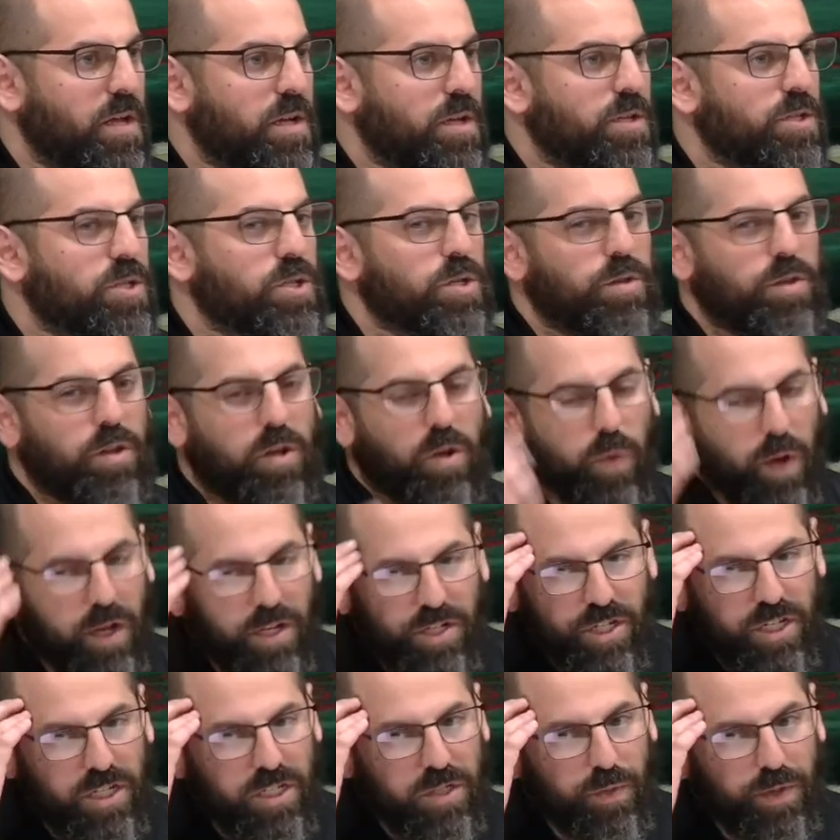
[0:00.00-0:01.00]
So the
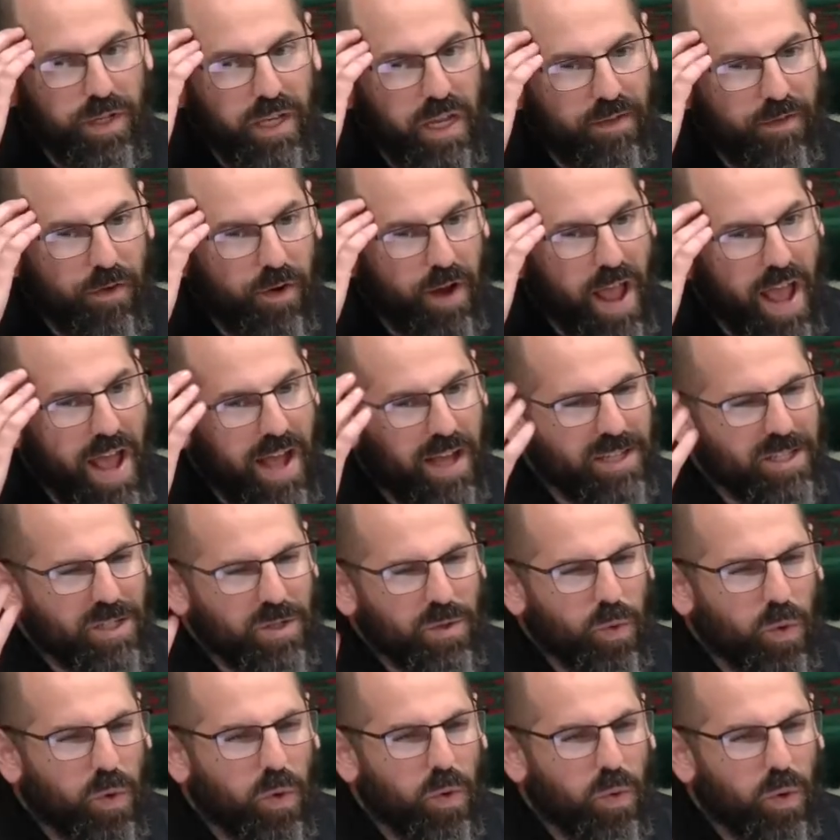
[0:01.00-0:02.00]
question is, we never ask,
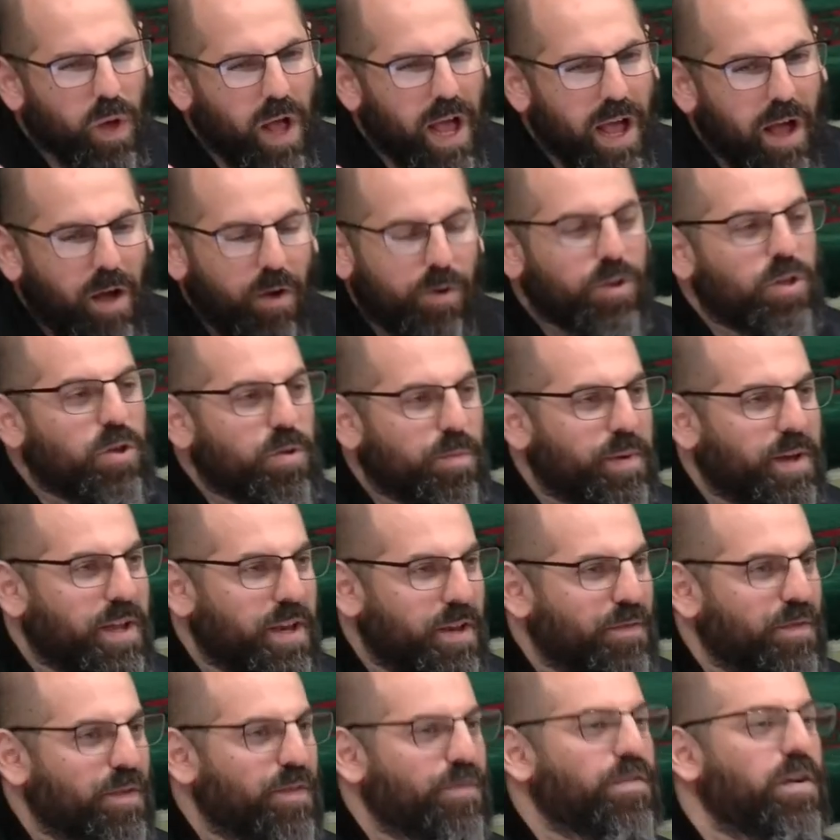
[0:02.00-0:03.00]
well, how do you
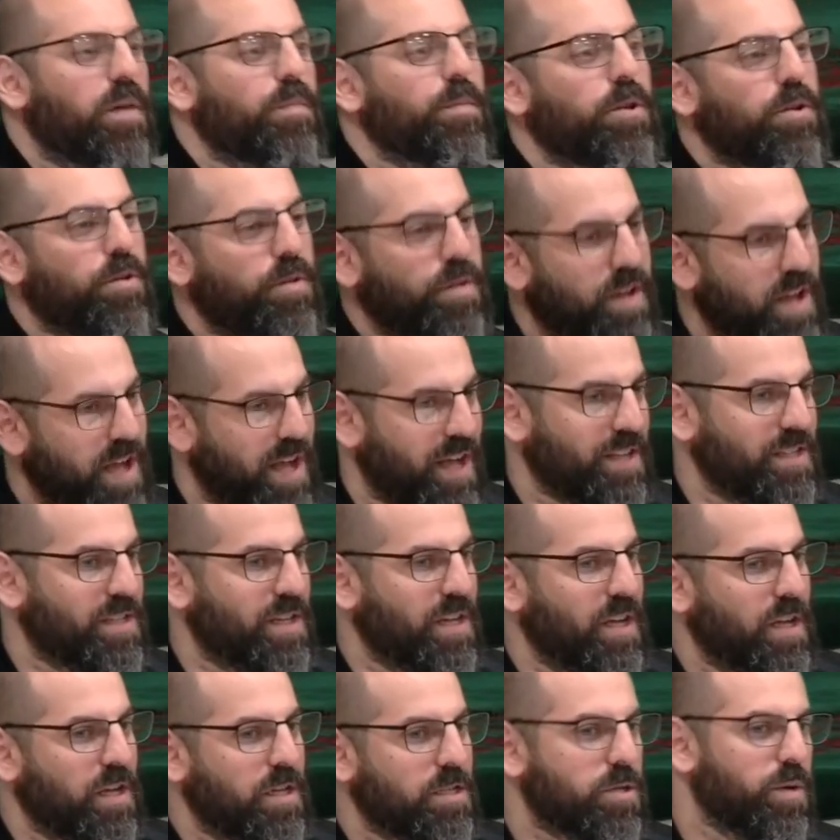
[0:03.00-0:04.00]
benefit from it or not?
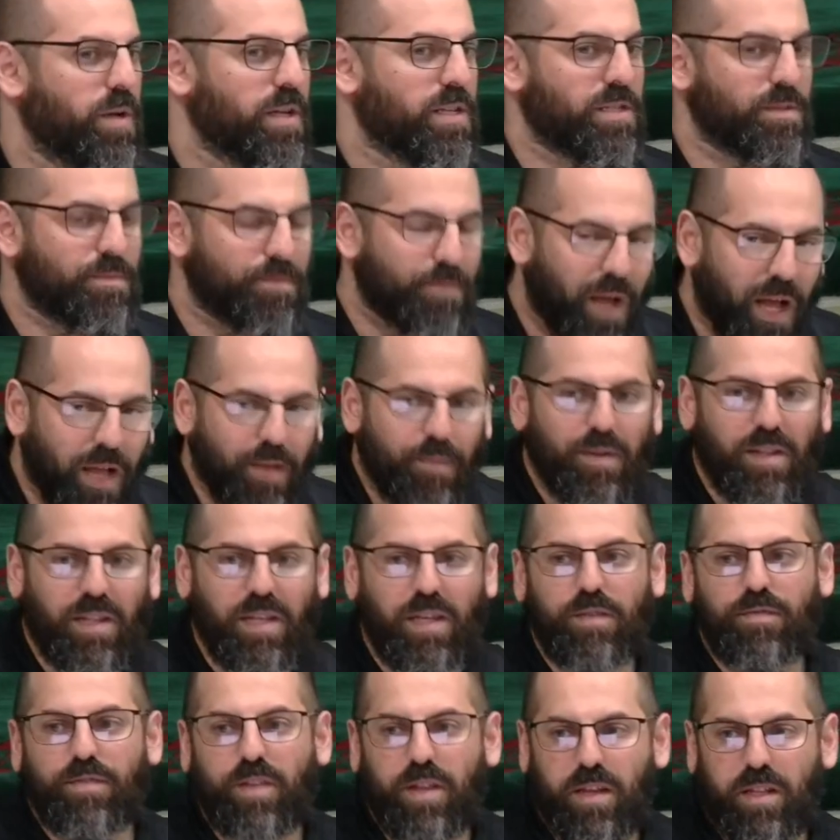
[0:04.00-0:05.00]
So it's my
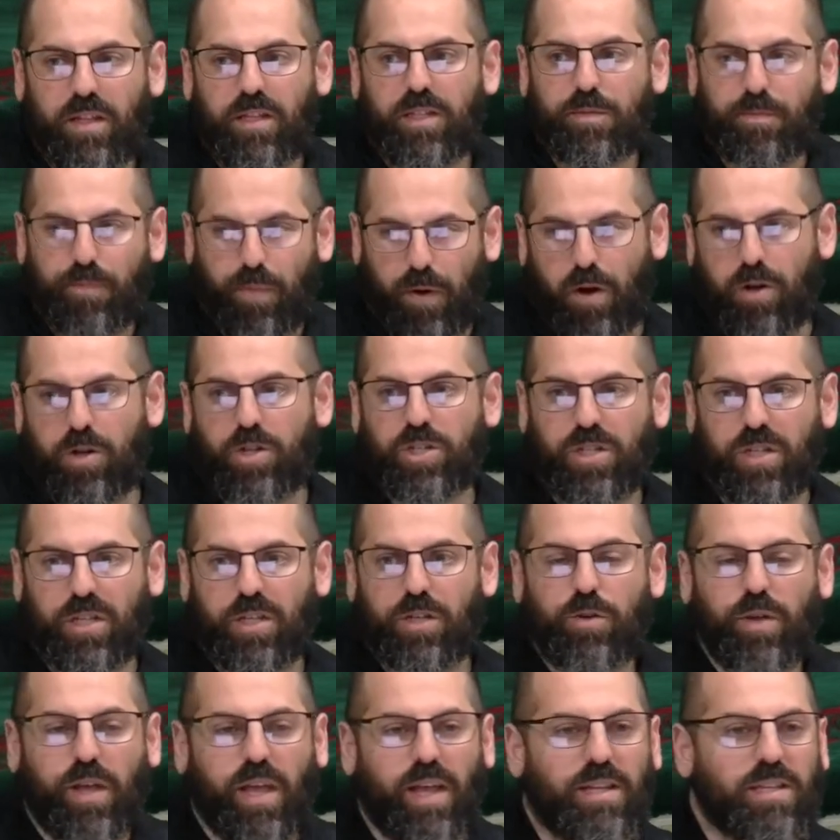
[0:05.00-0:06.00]
belief that at least partially,
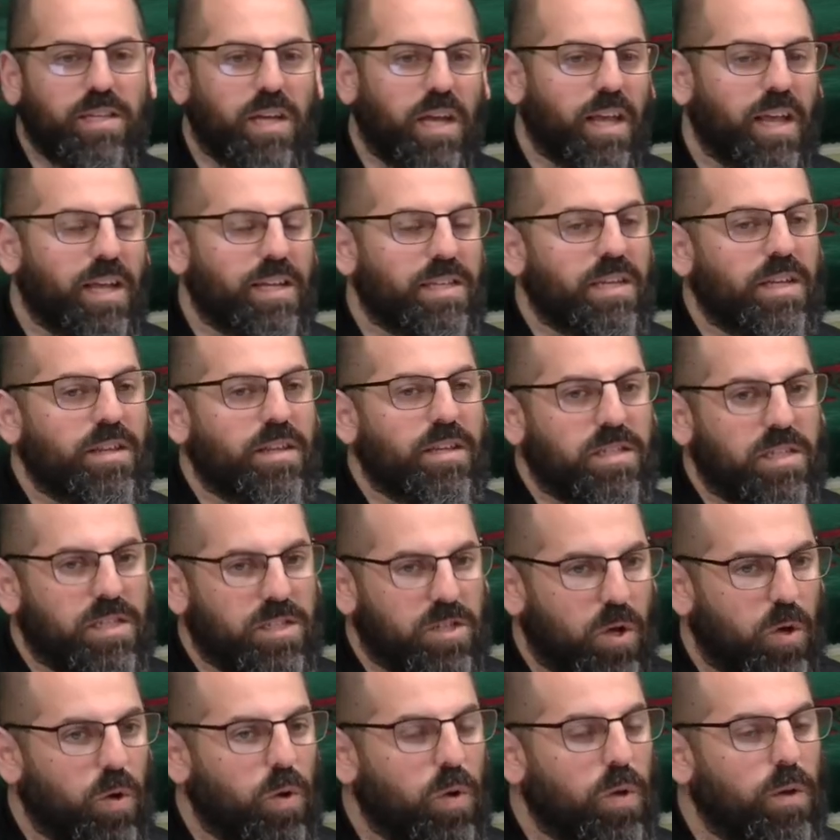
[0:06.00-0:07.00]
I can't say this is the
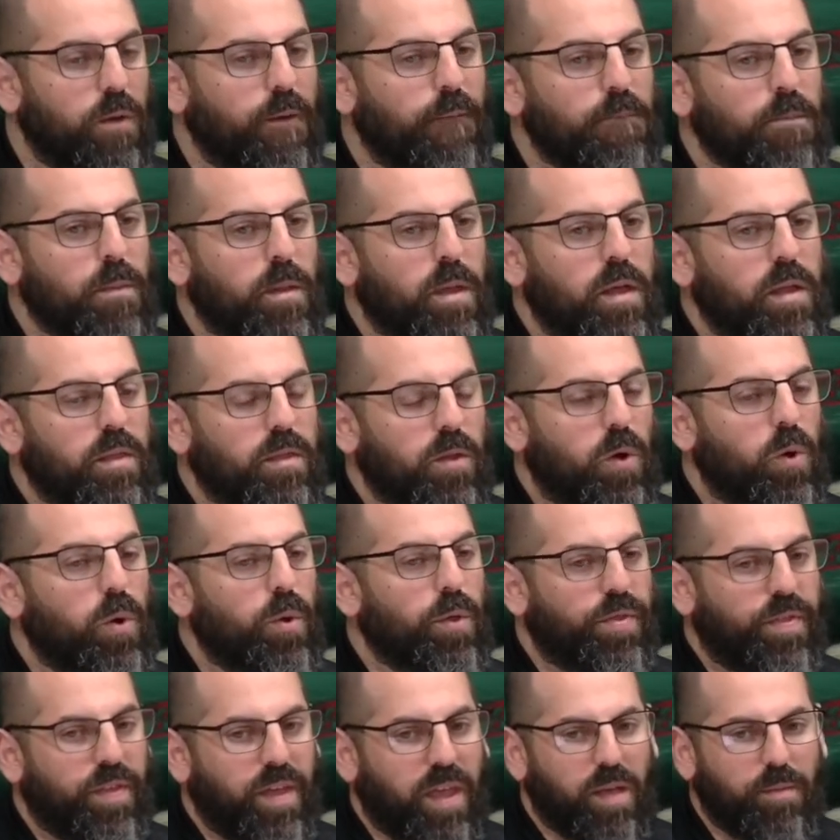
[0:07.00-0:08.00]
whole
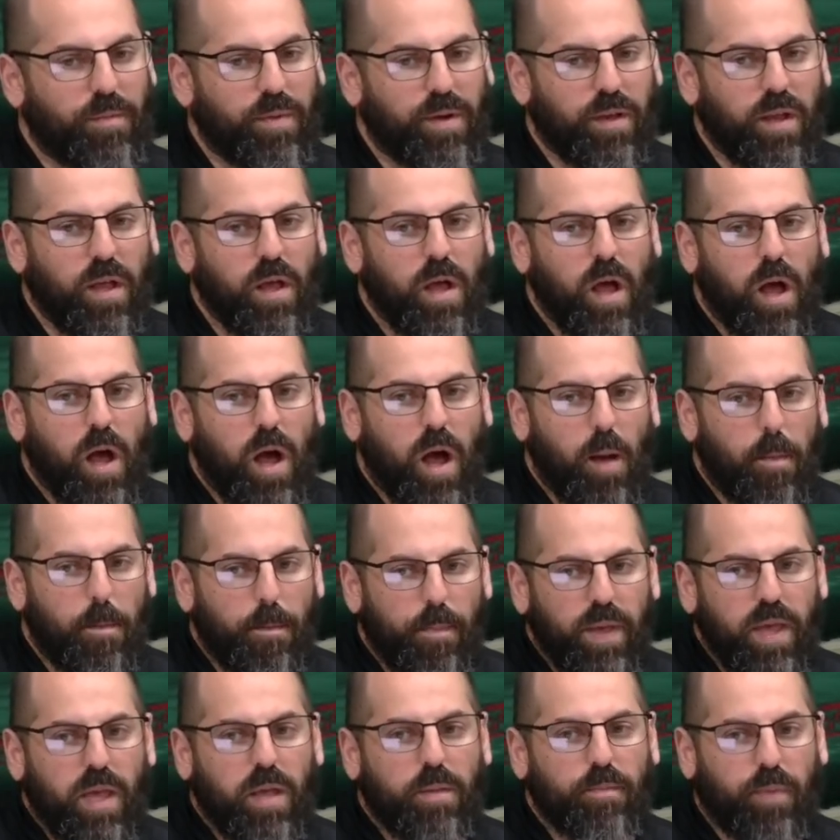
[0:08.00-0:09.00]
thing, but a
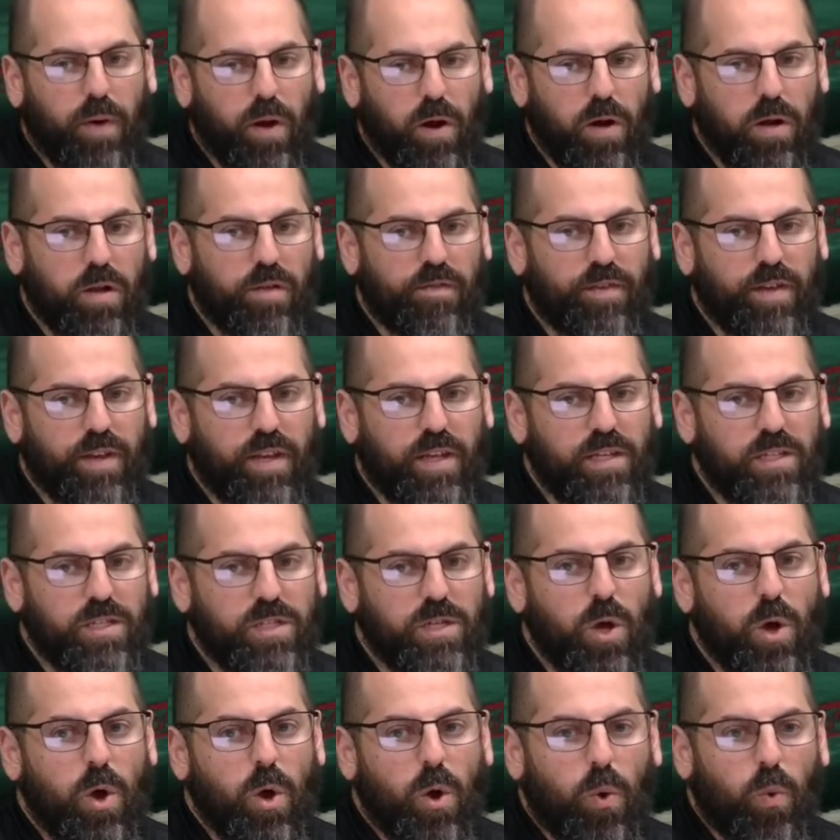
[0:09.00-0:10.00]
big part of it is
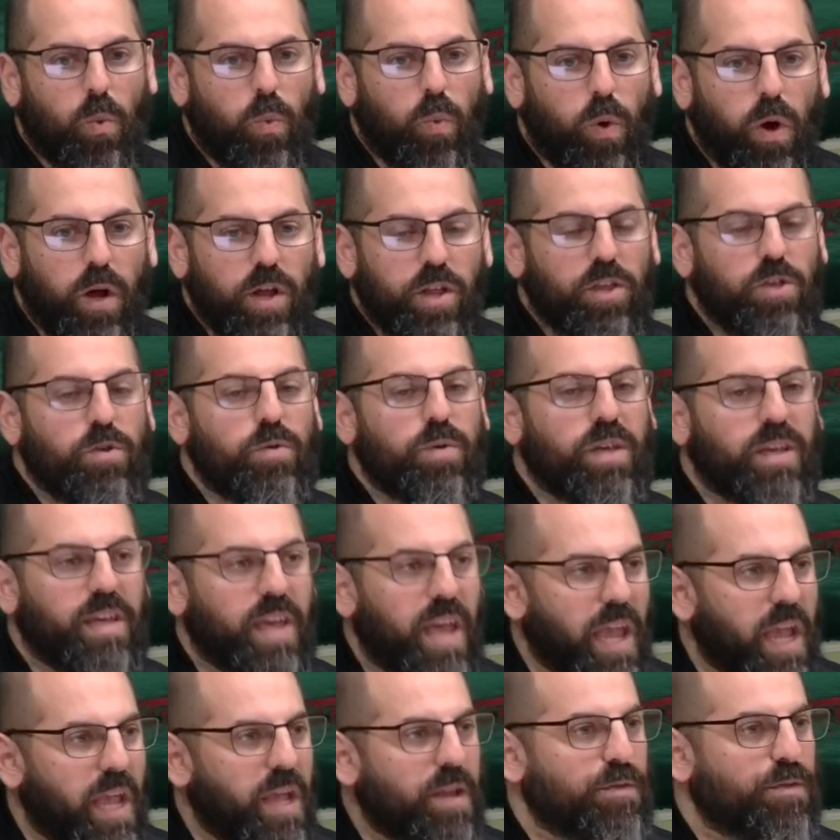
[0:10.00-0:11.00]
what you
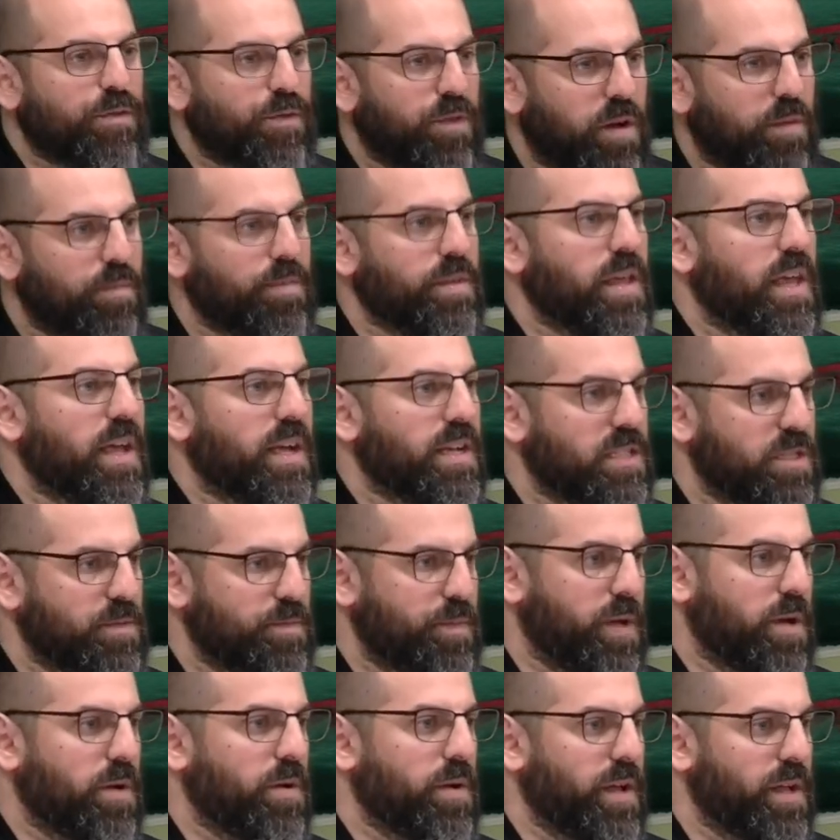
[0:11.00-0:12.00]
gain from the
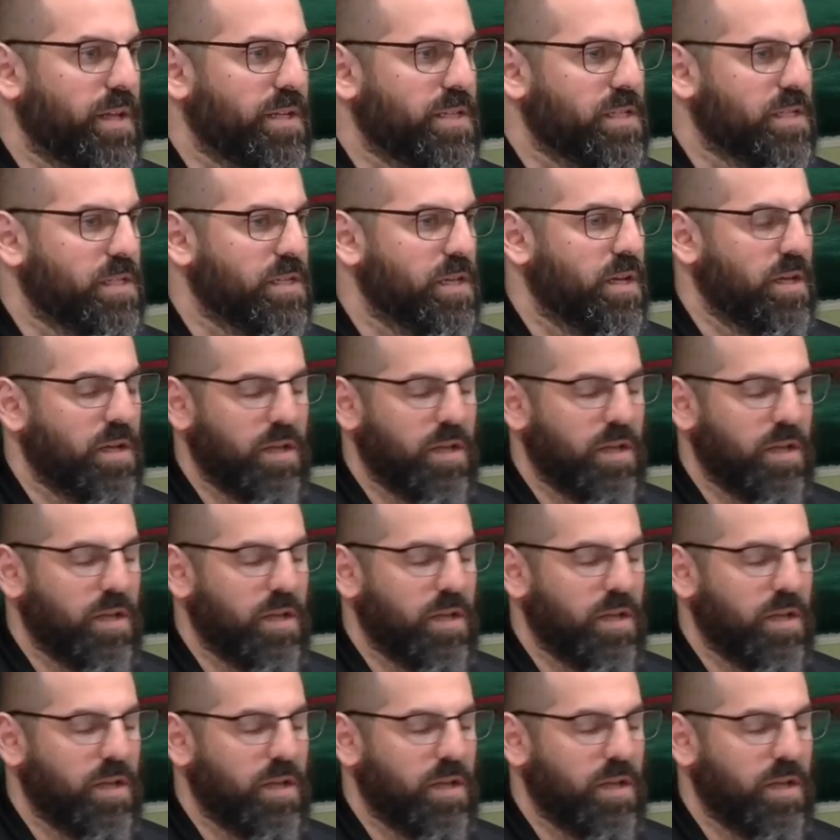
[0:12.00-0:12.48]
experience.